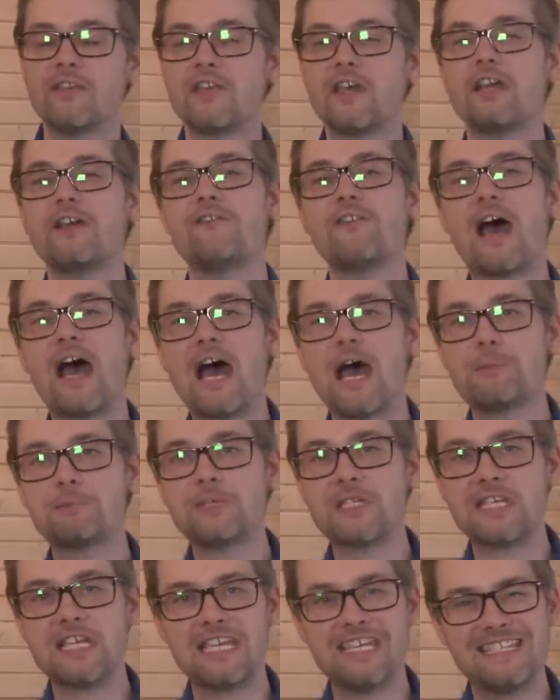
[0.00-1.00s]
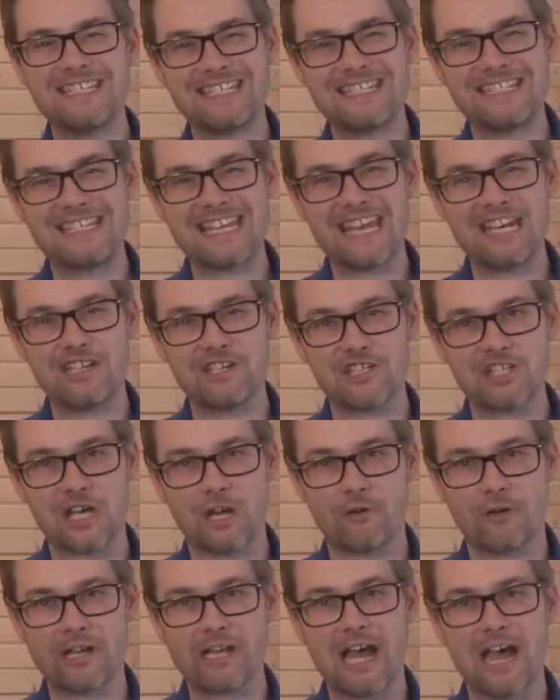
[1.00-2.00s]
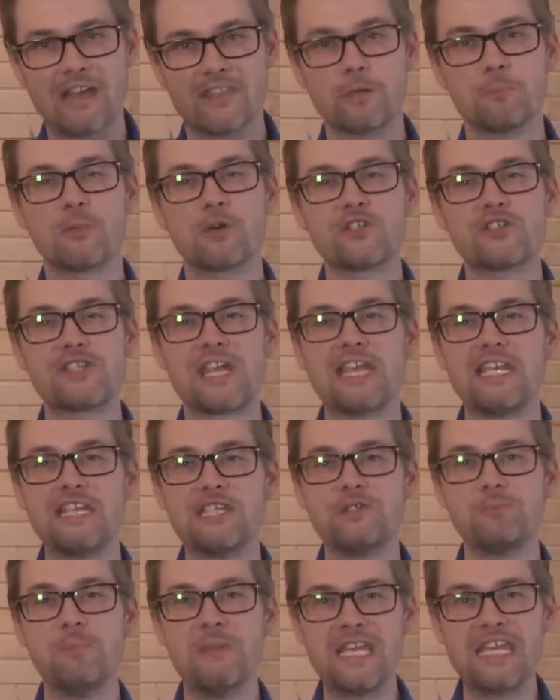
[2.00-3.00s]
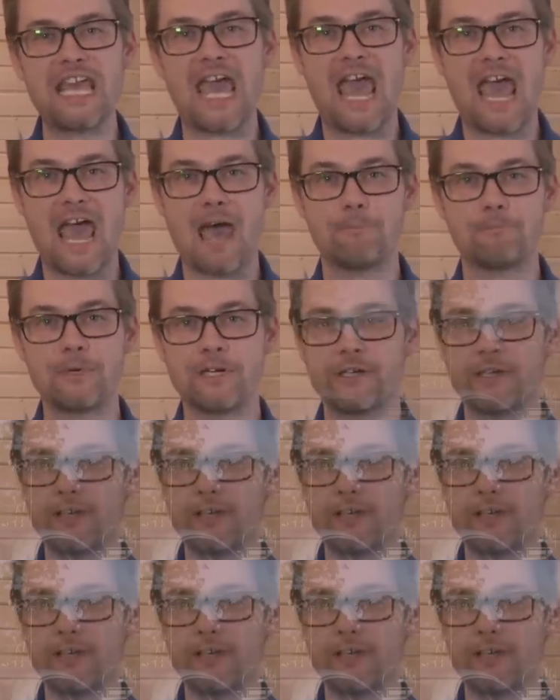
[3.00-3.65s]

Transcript: that have opted into data sharing on the Mercedes Me app.